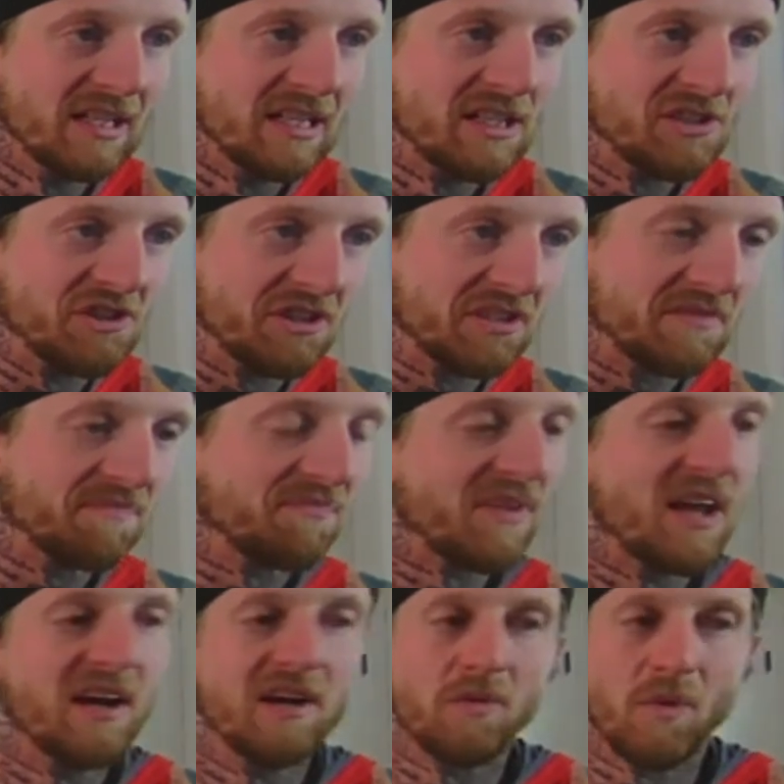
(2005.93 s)
just
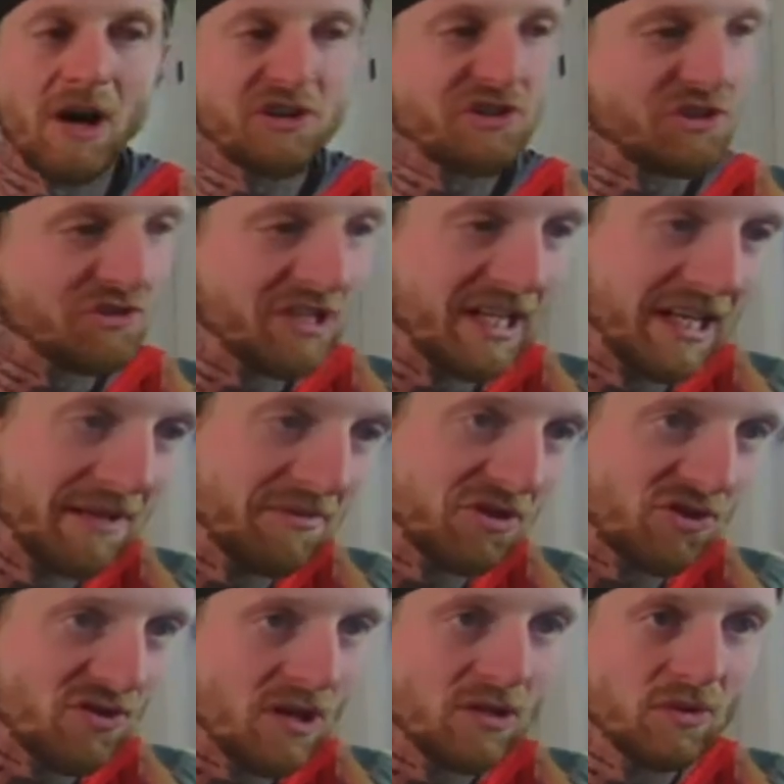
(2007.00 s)
watch your team
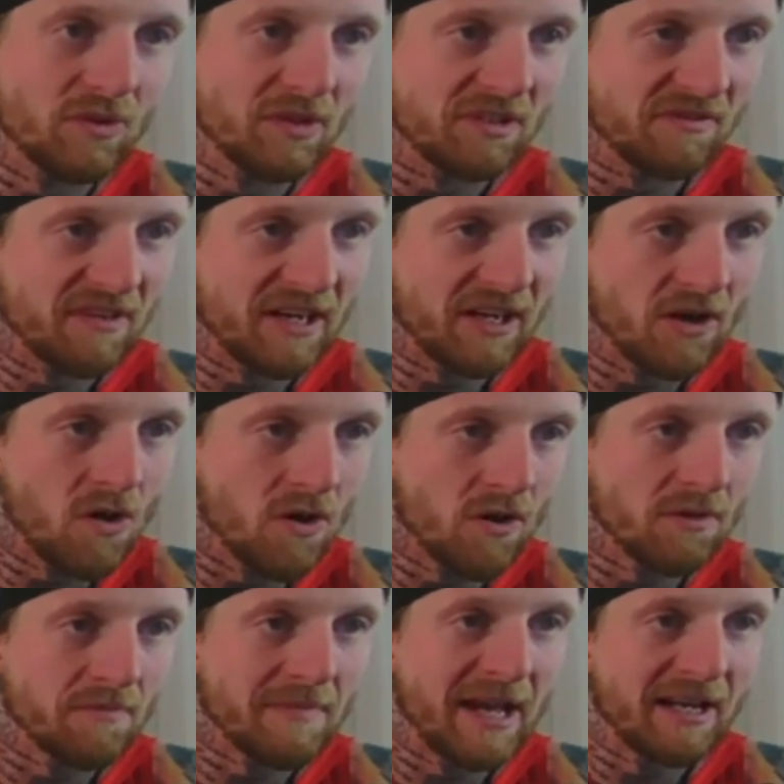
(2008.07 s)
struggle. It's very
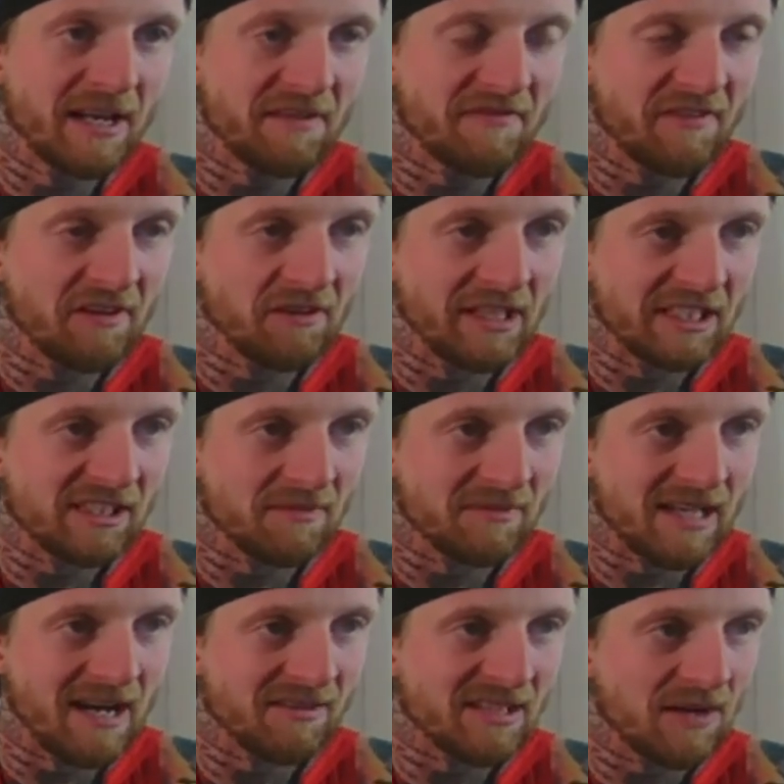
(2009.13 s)
hard, man. I feel like
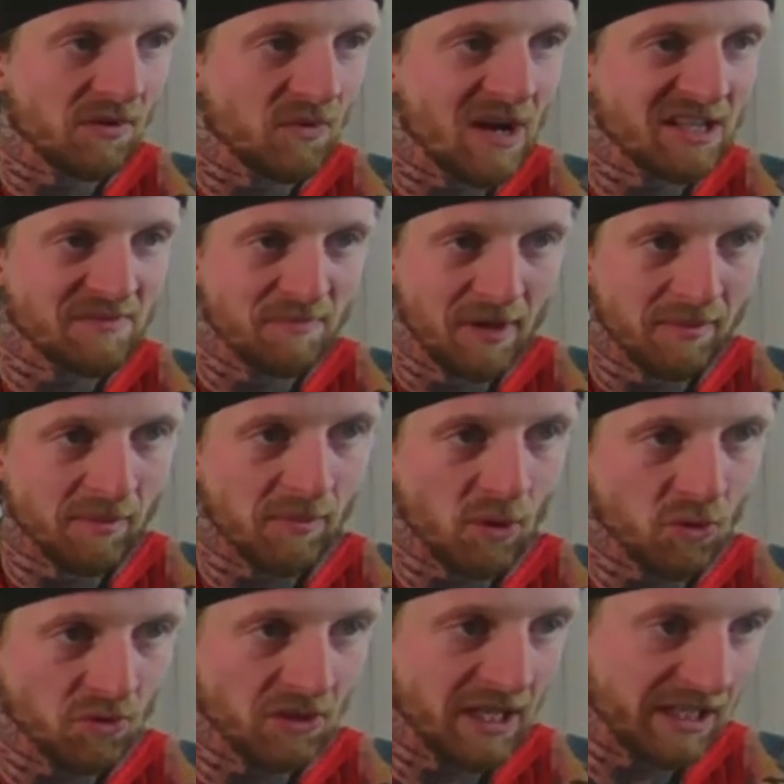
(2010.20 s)
sometimes I would watch Bubba
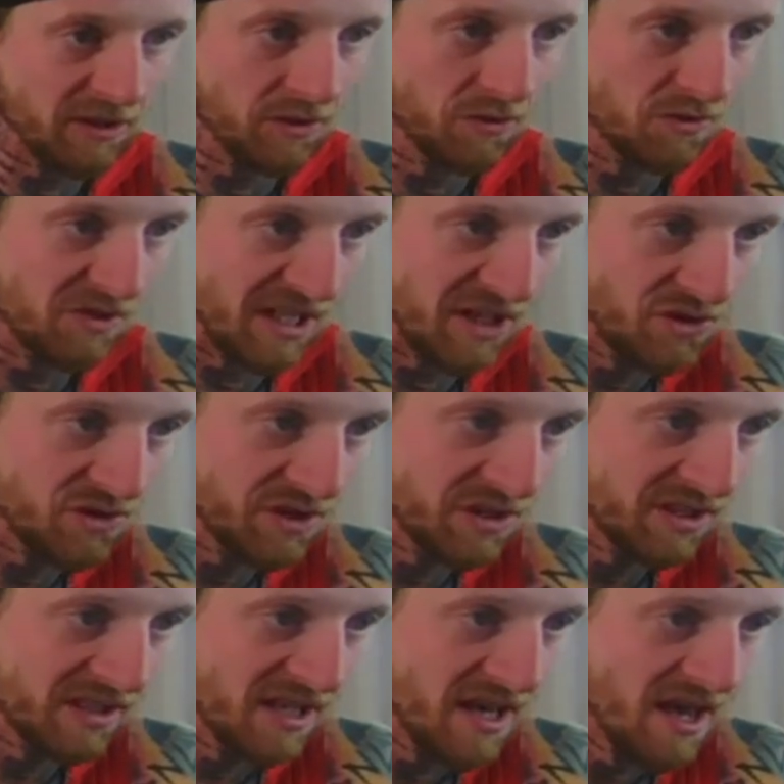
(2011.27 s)
Bolden, lose
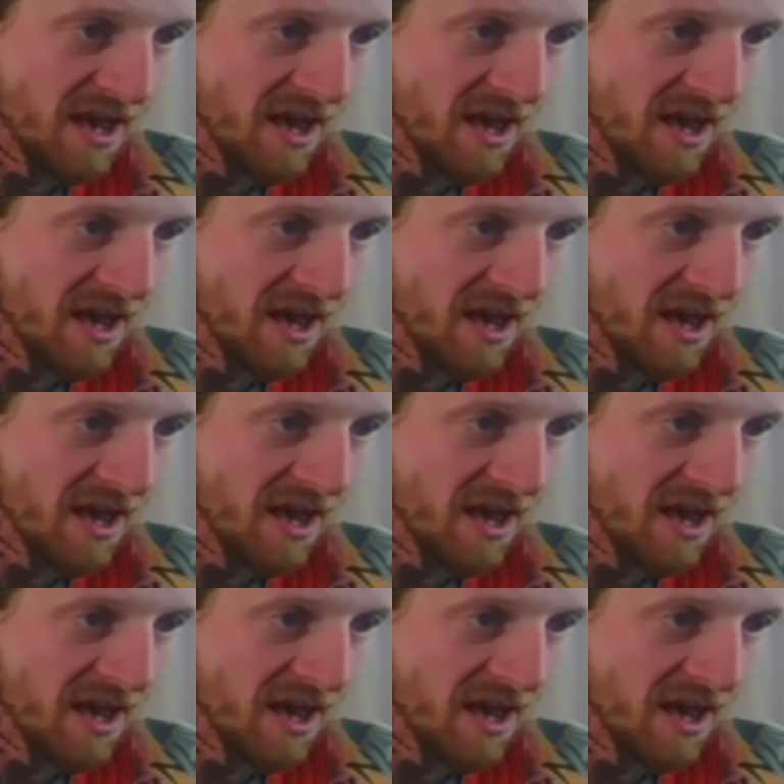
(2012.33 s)
interest.